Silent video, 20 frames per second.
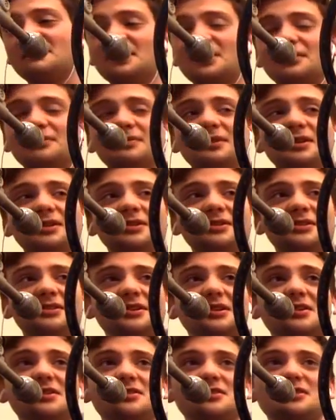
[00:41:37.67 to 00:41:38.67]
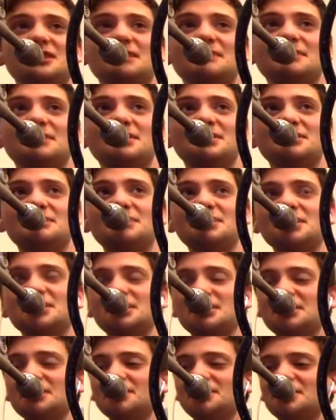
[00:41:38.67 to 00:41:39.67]
don't follow the Chargers that much
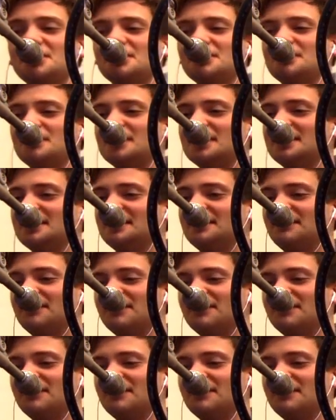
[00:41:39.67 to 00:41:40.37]
as you do, but...